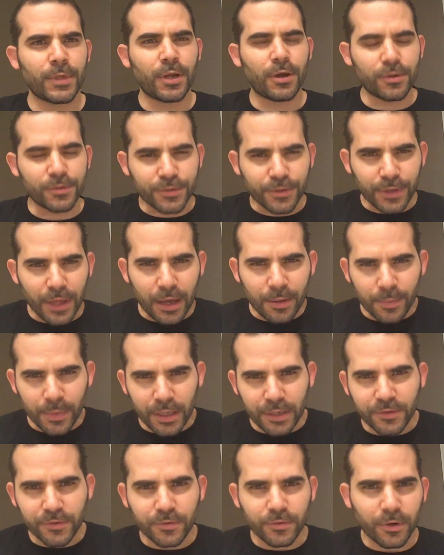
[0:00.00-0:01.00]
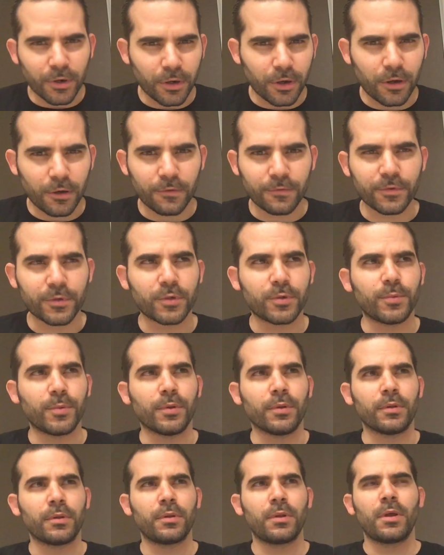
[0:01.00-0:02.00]
oh, so that makes you uncomfortable.
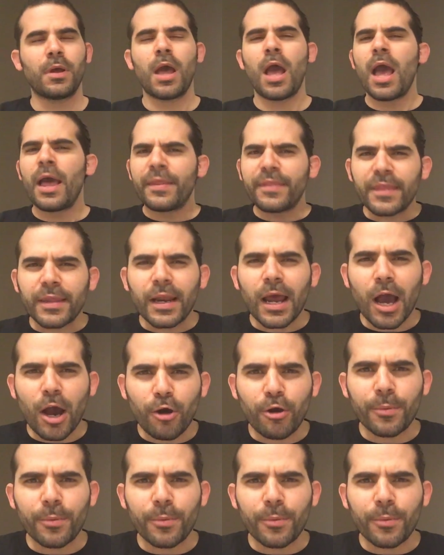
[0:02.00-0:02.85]
Then how